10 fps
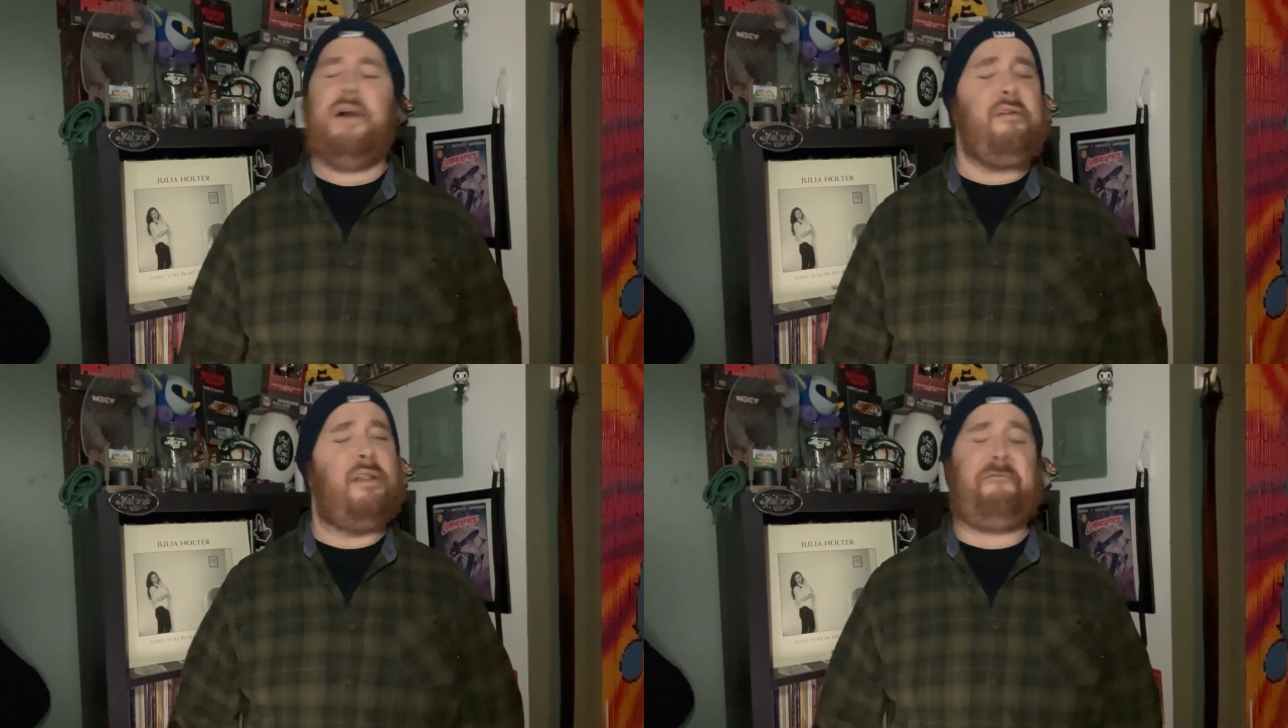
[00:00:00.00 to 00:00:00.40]

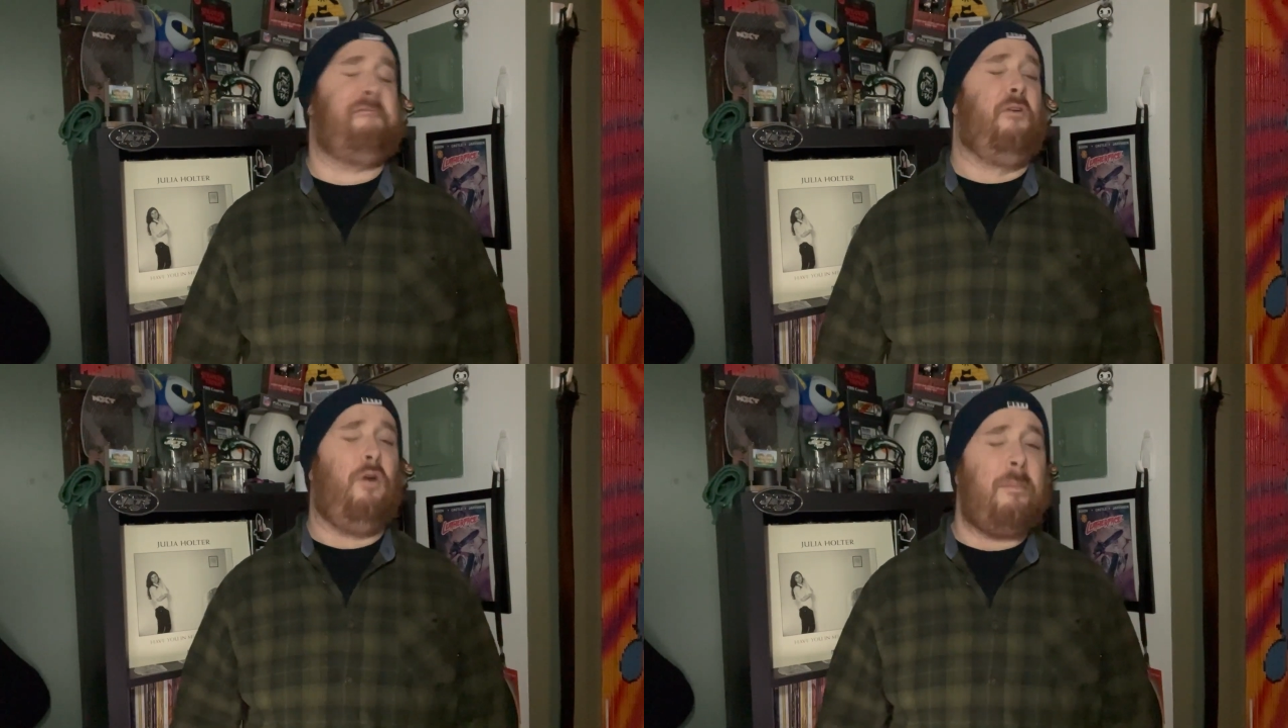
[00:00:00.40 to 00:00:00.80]
utterly
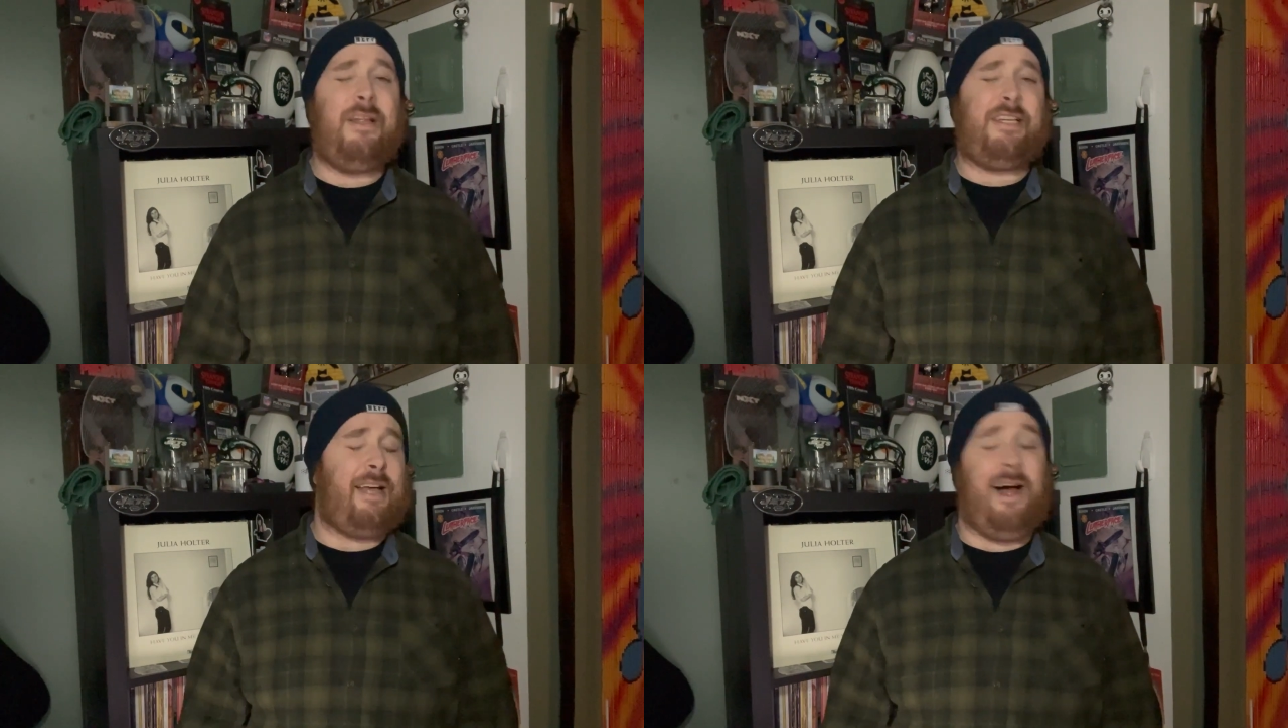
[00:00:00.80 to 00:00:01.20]

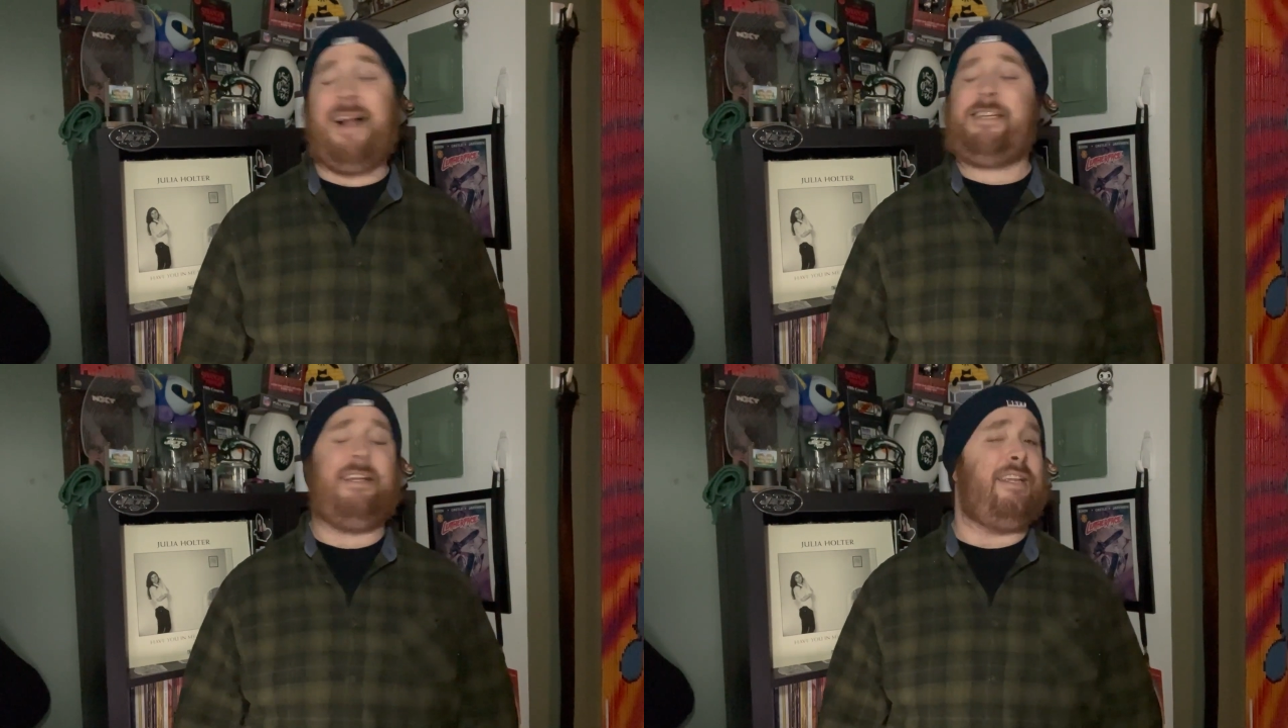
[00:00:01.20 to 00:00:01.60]
formless,
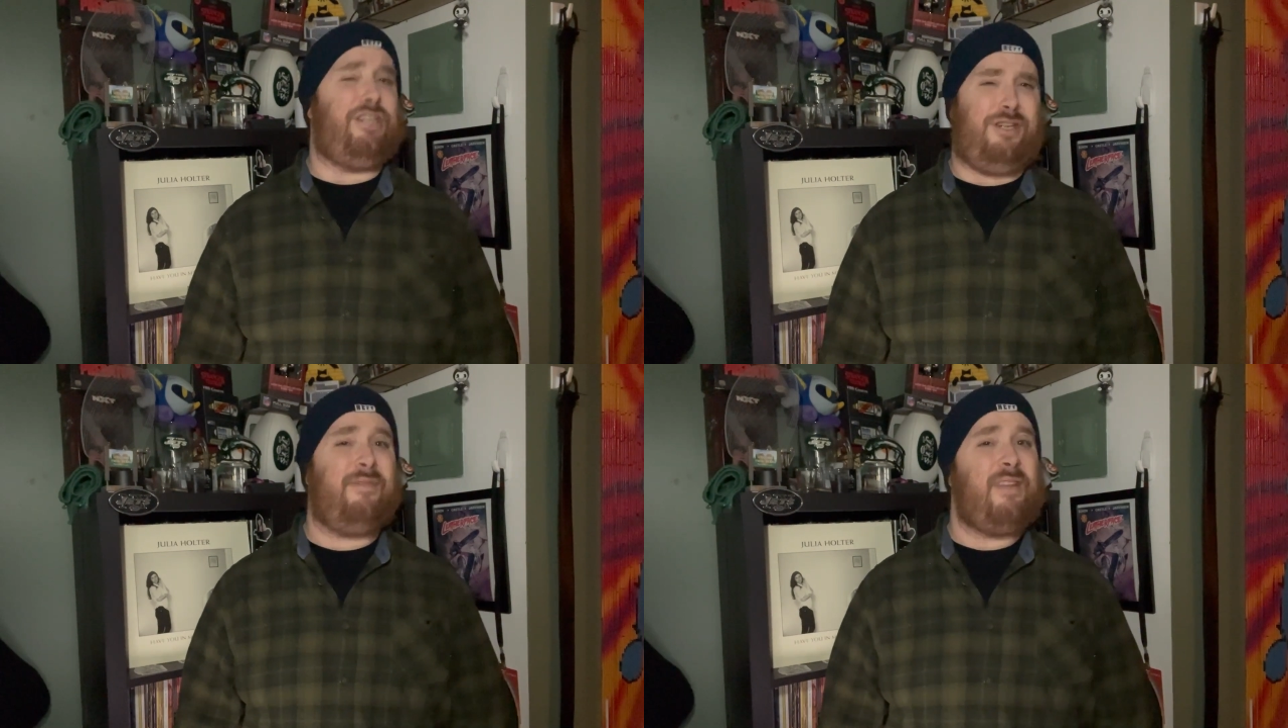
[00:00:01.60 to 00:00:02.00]
constantly
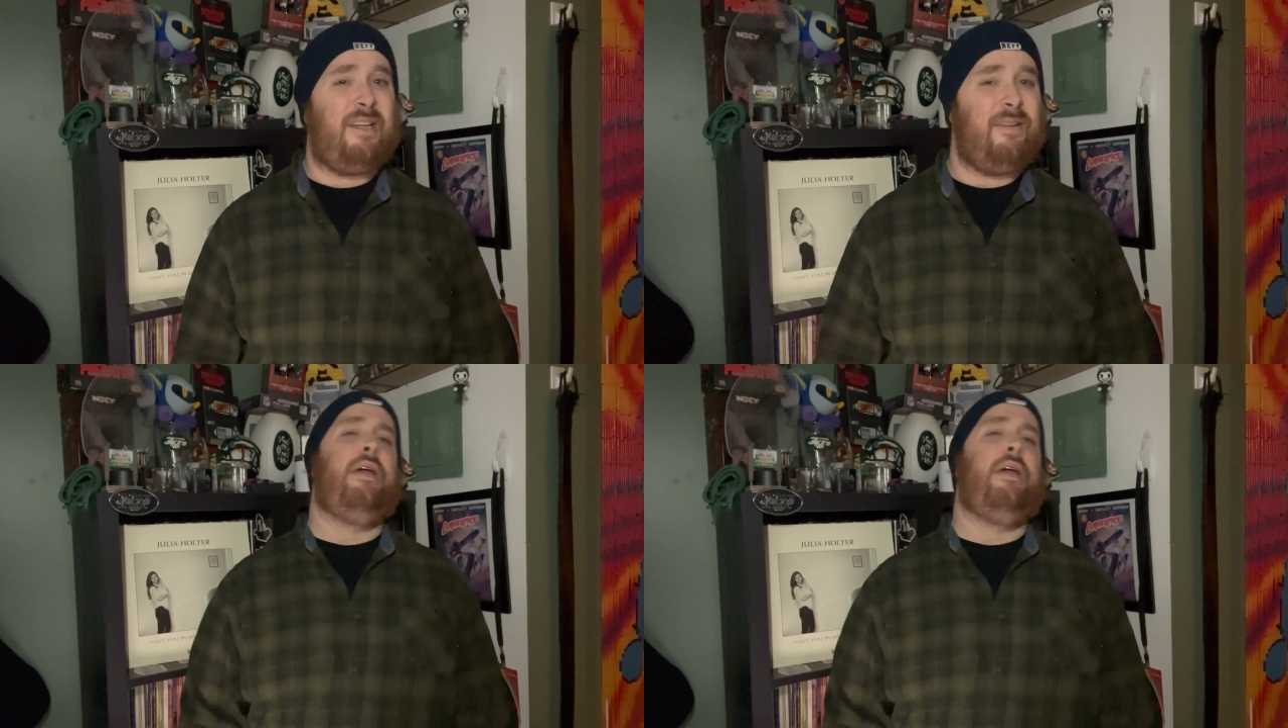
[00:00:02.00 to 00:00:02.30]
shifting.